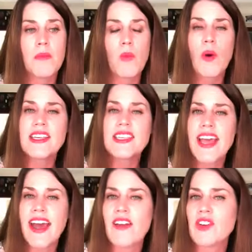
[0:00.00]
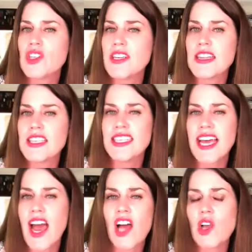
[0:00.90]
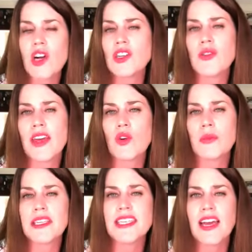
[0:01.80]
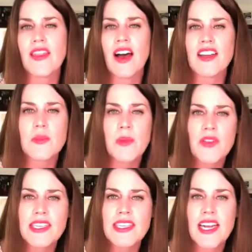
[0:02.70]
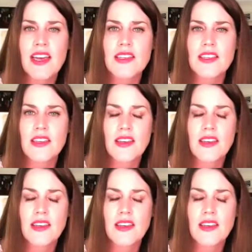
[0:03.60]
what is the average length of stay? How long do they normally stay in the hospital these days?